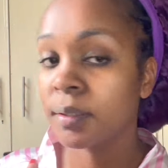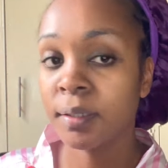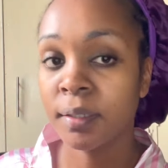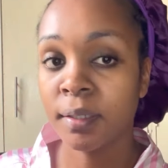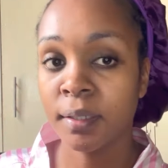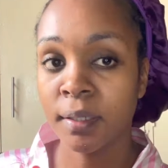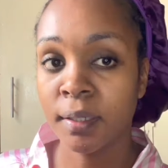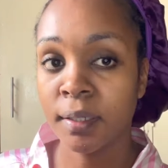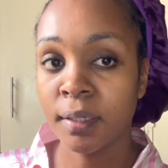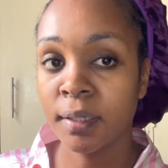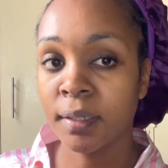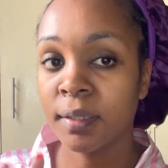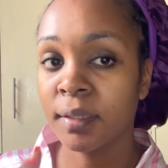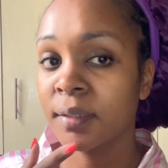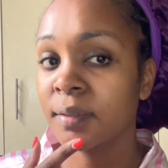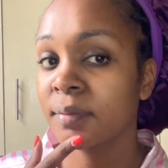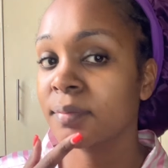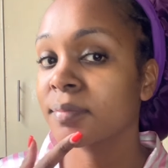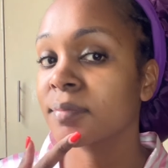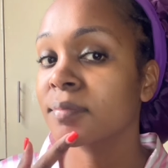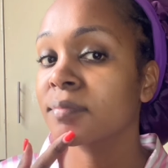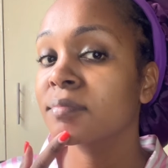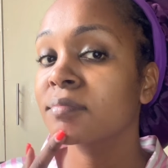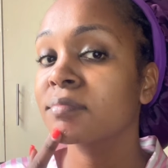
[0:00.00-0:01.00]

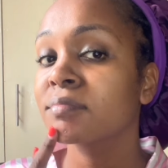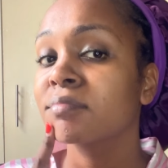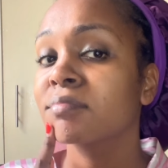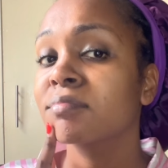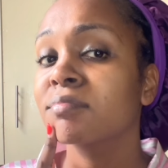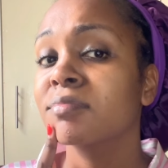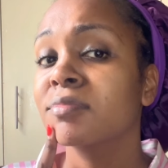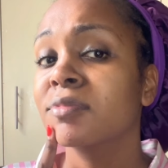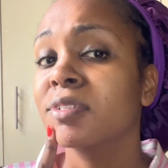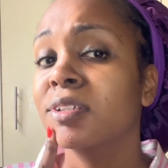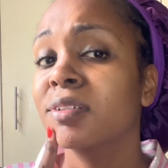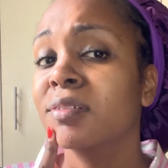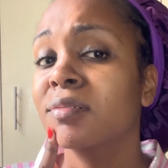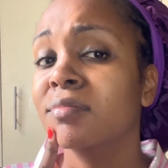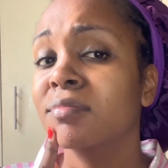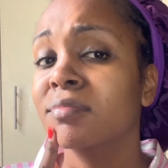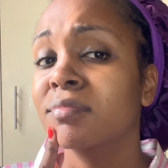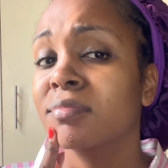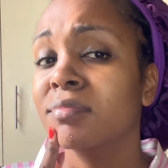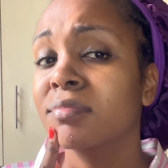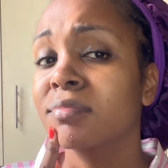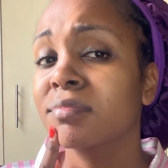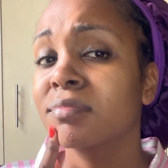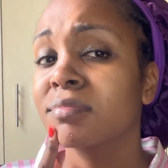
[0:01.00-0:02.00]

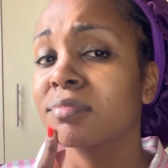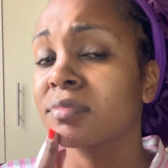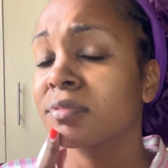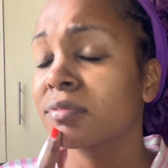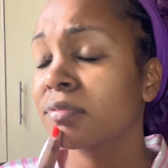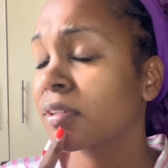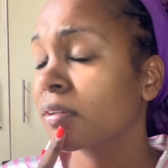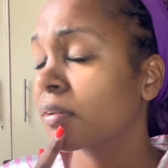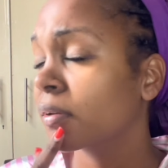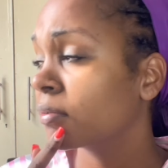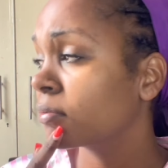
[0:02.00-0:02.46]
Nothing is said.